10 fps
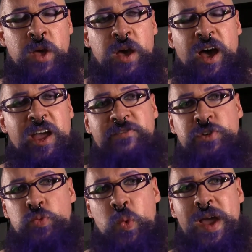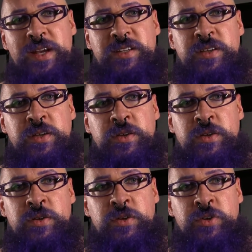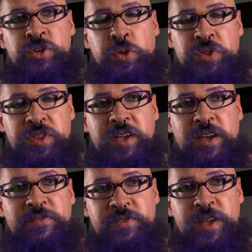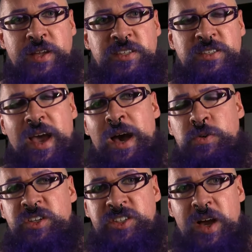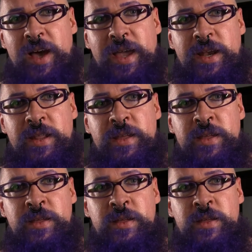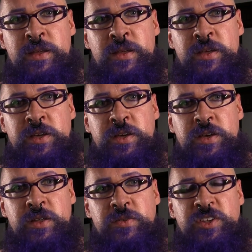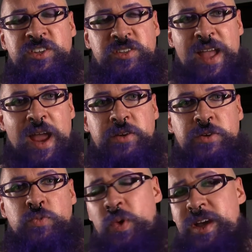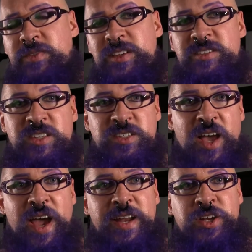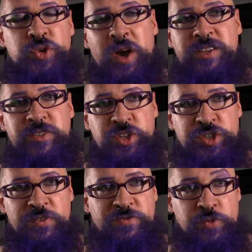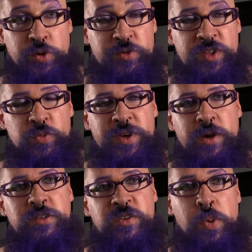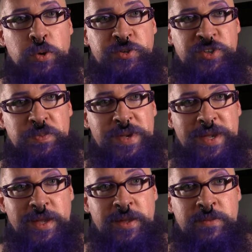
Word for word: I have the right to think of things outside the standard way that society tries to shove forth that we are supposed to be.